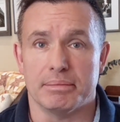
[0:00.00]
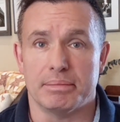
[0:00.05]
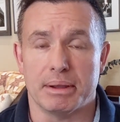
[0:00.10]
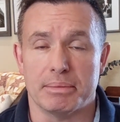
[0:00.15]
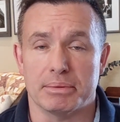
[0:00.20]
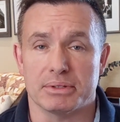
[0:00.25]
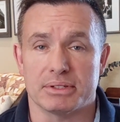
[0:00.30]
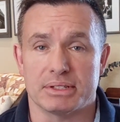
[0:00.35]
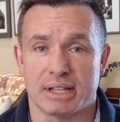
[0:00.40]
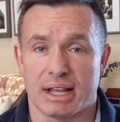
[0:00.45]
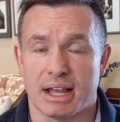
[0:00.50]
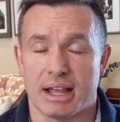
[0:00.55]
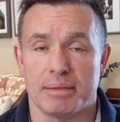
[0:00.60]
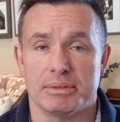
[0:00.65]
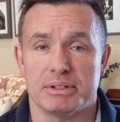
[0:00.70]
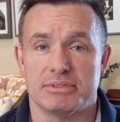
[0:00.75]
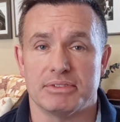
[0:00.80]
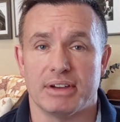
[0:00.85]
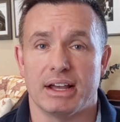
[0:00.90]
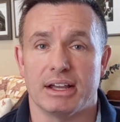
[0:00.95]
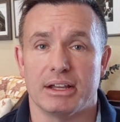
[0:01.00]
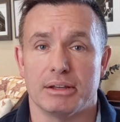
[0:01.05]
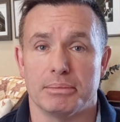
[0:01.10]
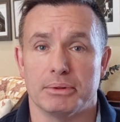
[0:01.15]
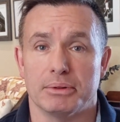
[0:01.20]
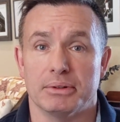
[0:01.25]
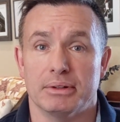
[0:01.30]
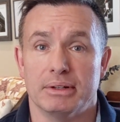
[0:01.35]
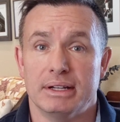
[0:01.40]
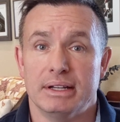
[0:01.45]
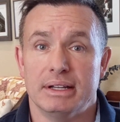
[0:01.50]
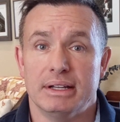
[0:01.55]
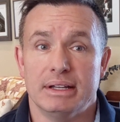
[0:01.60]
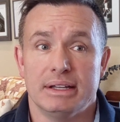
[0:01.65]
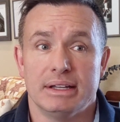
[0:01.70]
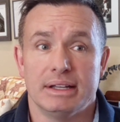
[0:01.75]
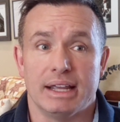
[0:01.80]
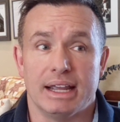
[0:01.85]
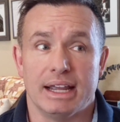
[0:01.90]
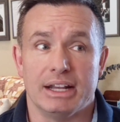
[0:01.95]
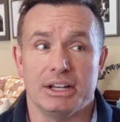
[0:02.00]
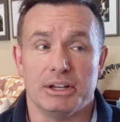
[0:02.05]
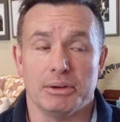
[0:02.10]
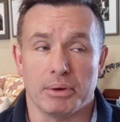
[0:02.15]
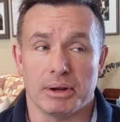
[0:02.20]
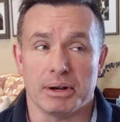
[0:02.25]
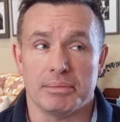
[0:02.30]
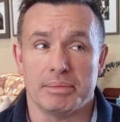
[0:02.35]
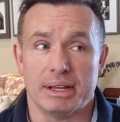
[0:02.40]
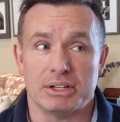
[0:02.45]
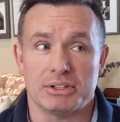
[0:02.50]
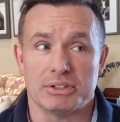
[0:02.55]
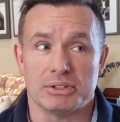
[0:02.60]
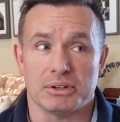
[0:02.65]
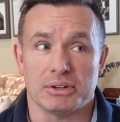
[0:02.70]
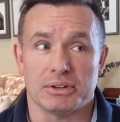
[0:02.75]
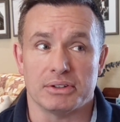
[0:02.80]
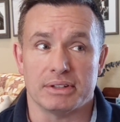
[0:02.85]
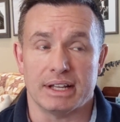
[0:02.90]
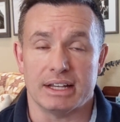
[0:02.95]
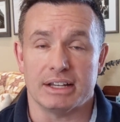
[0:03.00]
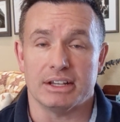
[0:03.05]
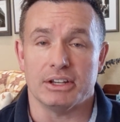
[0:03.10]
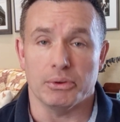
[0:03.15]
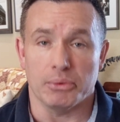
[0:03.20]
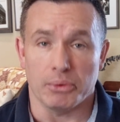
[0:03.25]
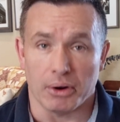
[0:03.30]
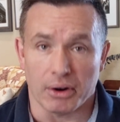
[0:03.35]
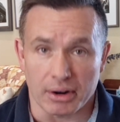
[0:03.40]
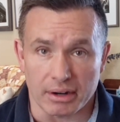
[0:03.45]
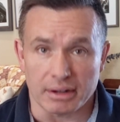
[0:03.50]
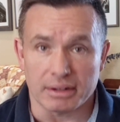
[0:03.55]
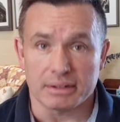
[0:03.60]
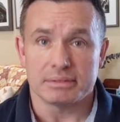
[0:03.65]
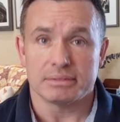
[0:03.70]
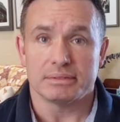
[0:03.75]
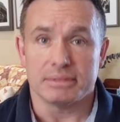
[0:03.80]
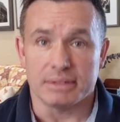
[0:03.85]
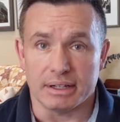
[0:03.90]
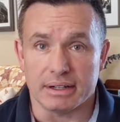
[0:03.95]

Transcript: People's time is valuable, and you want to make sure that you're